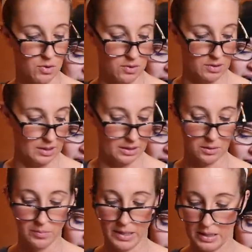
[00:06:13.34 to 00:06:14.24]
bowl a
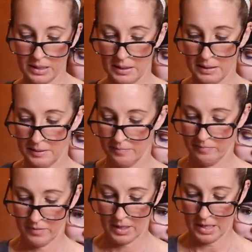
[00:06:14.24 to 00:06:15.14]
little bit.
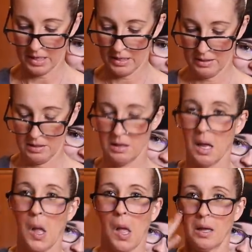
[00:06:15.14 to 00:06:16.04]
Okay.
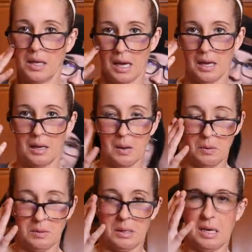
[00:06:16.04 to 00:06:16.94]
Yeah.
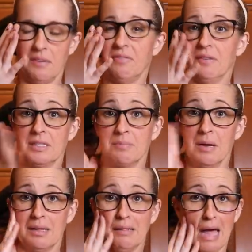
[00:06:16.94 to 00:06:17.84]
Oh, I gotta fix
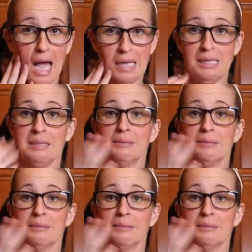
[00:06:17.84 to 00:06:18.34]
my glass.